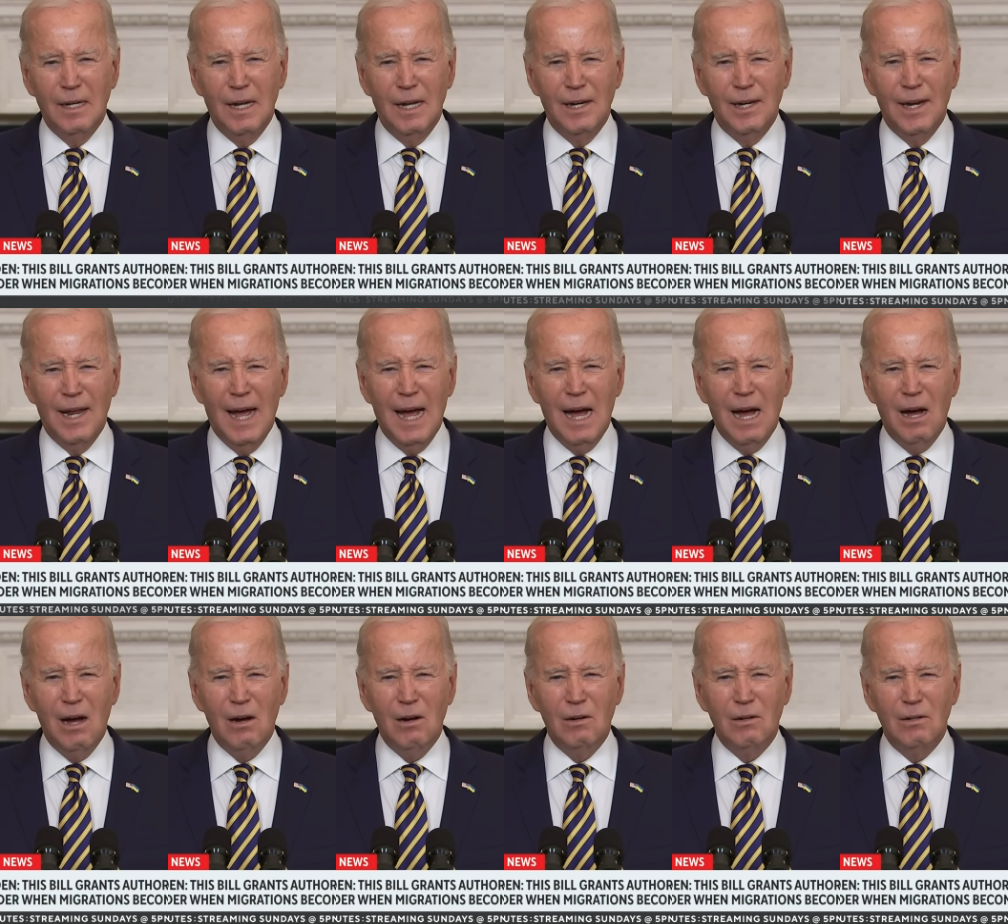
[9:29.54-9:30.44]
And
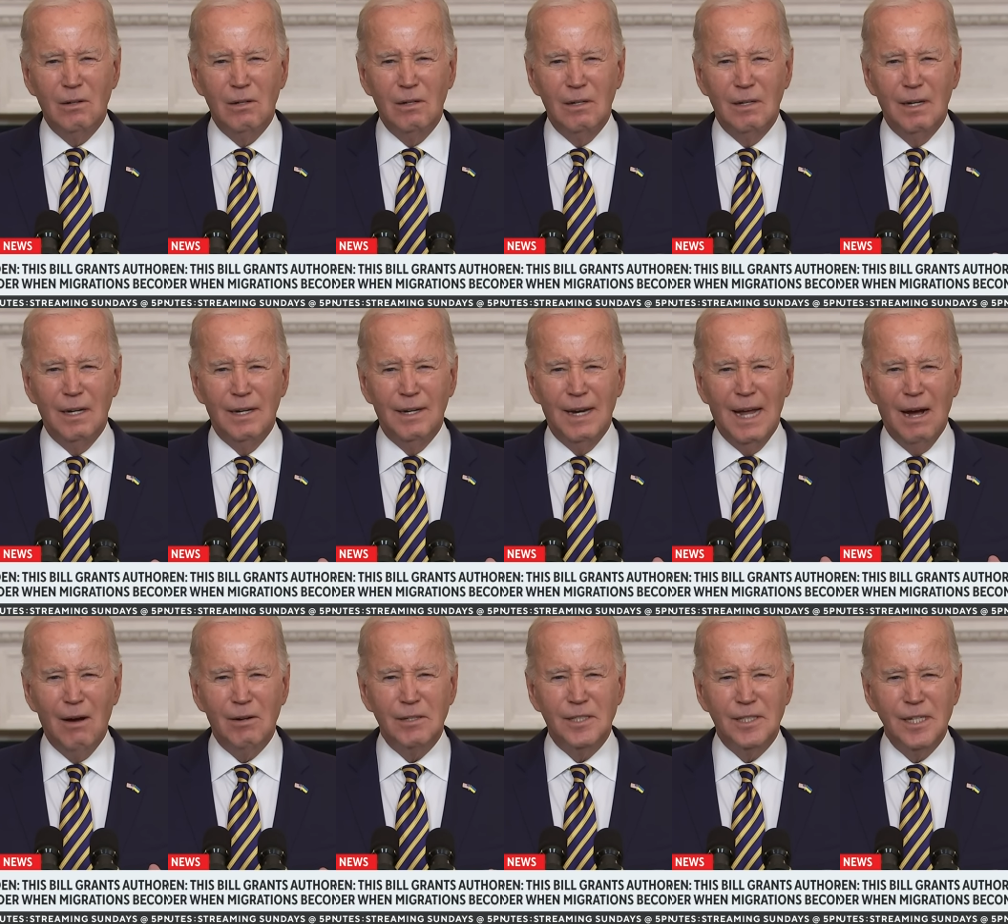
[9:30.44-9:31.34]
now, and
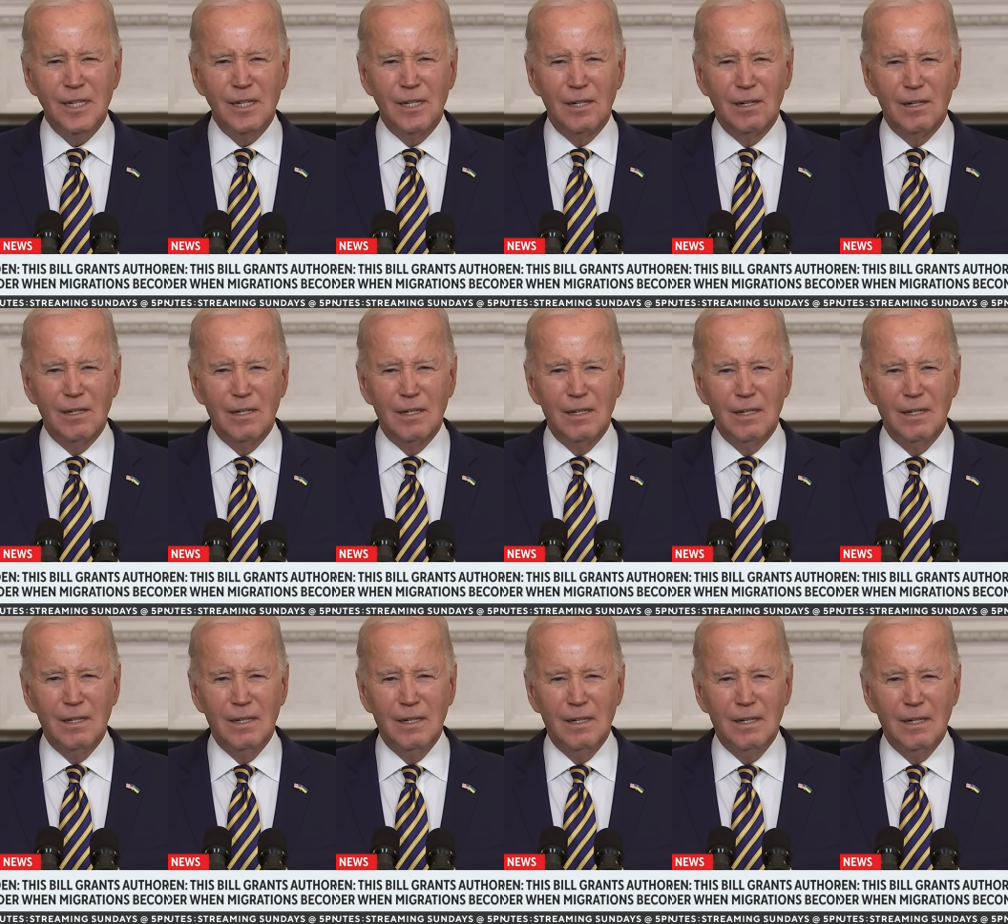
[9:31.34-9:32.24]
now it's here.
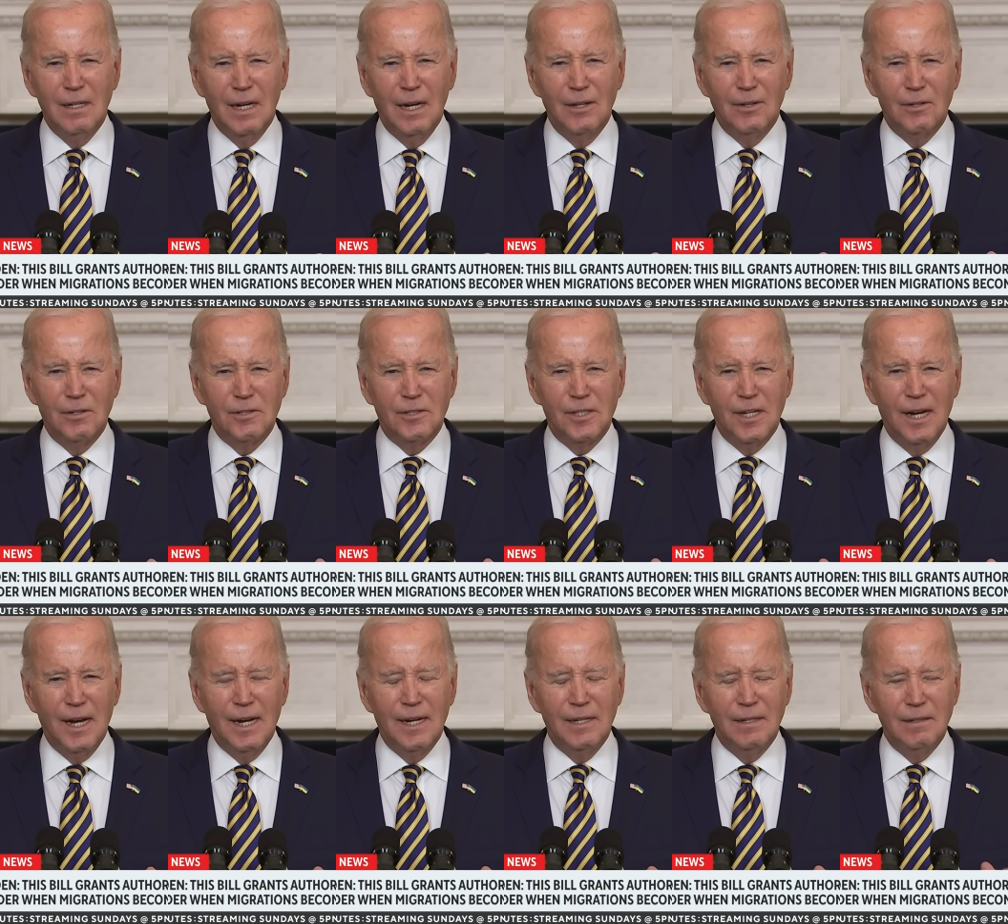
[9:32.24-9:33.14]
And they're
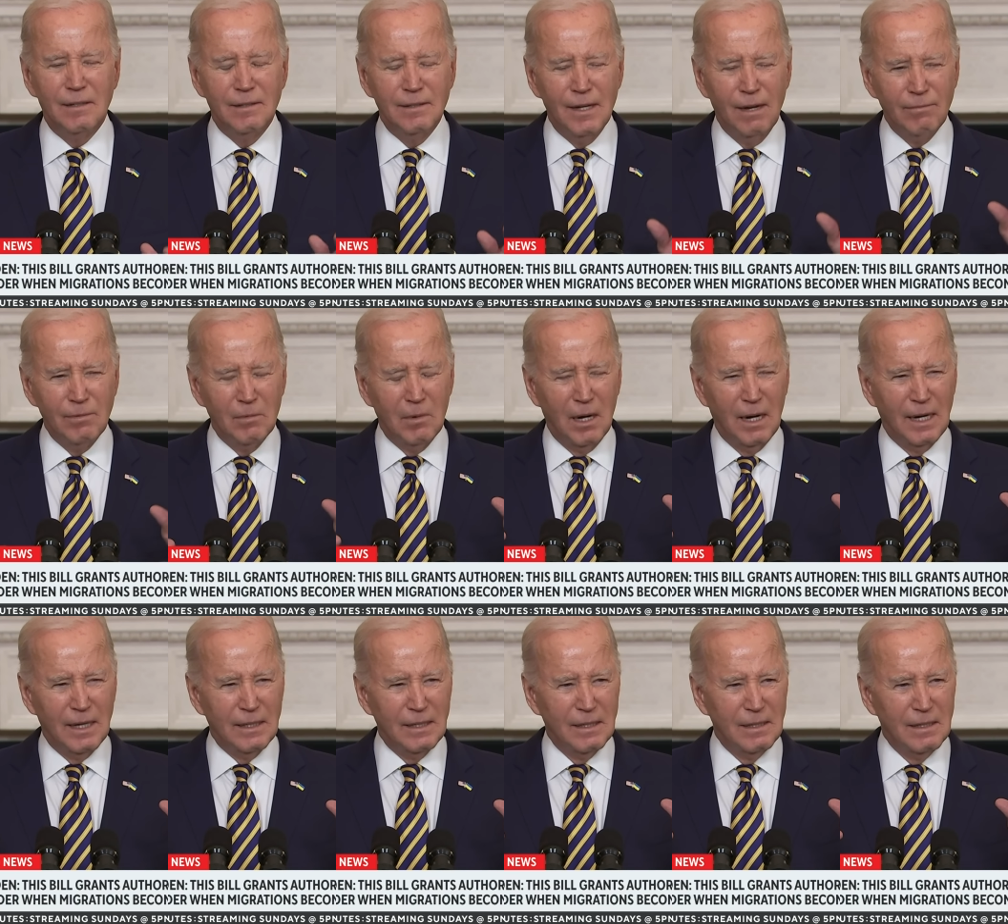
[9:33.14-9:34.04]
saying, never
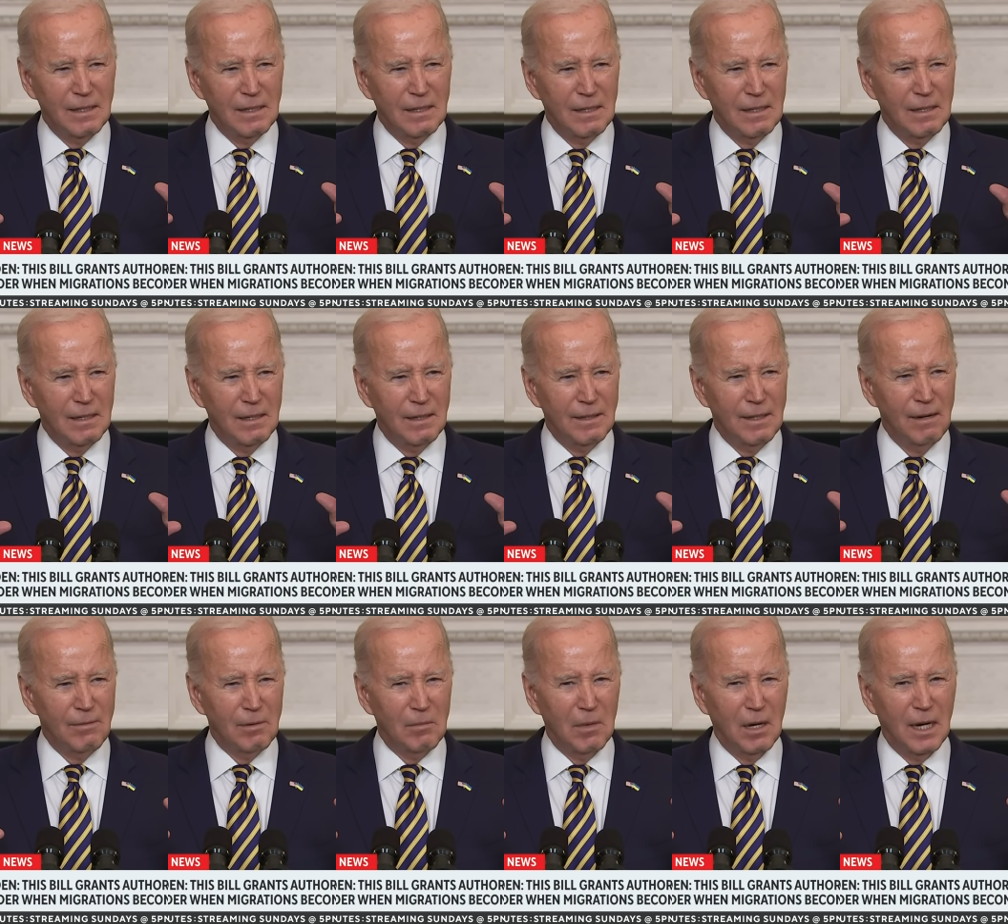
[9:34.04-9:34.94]
mind,
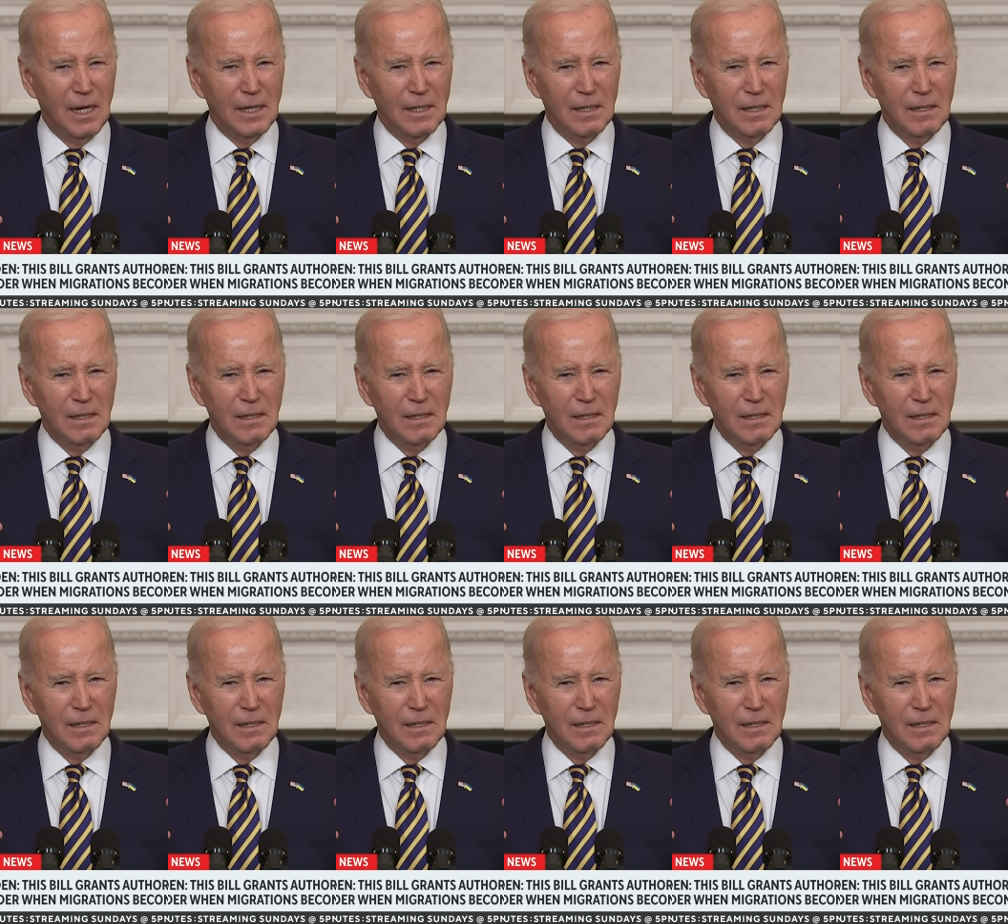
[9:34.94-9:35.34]
never mind.